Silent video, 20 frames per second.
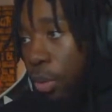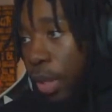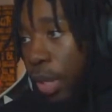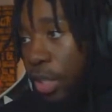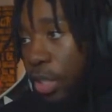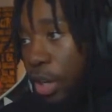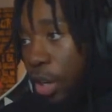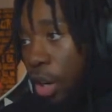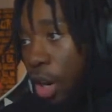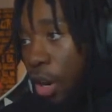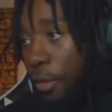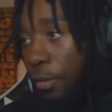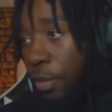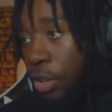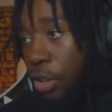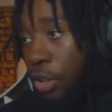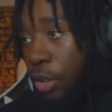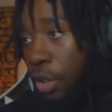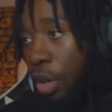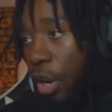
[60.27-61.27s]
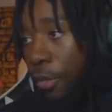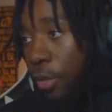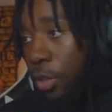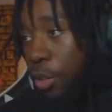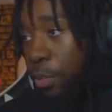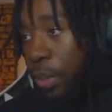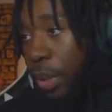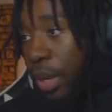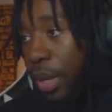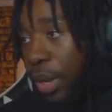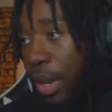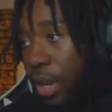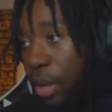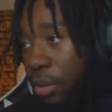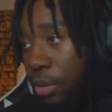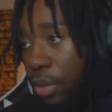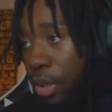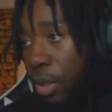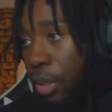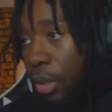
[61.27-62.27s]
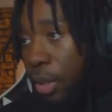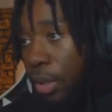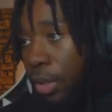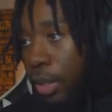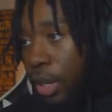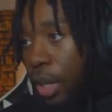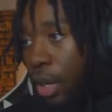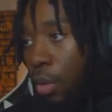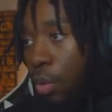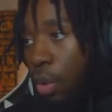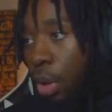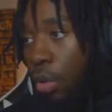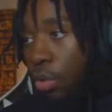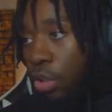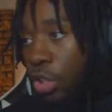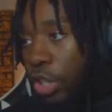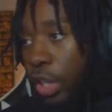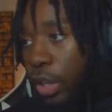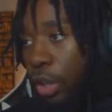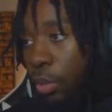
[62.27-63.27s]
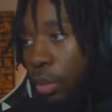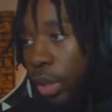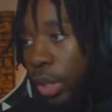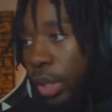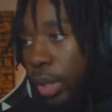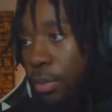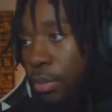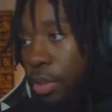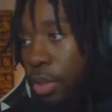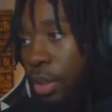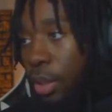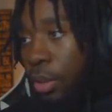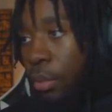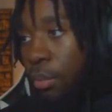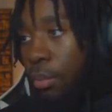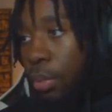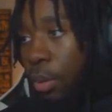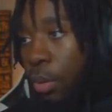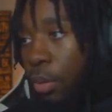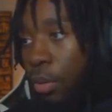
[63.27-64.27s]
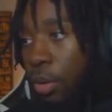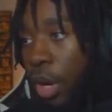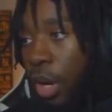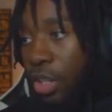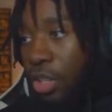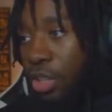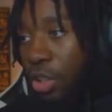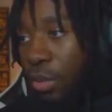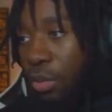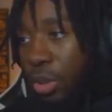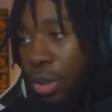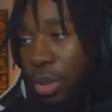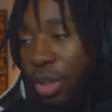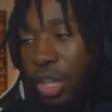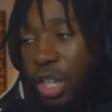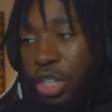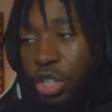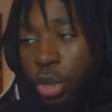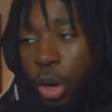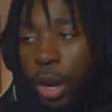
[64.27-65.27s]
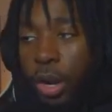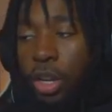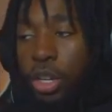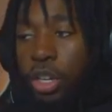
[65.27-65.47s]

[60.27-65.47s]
gets here off this pin down, getting to work with Jalen Williams. Boom, crossover. He's trying to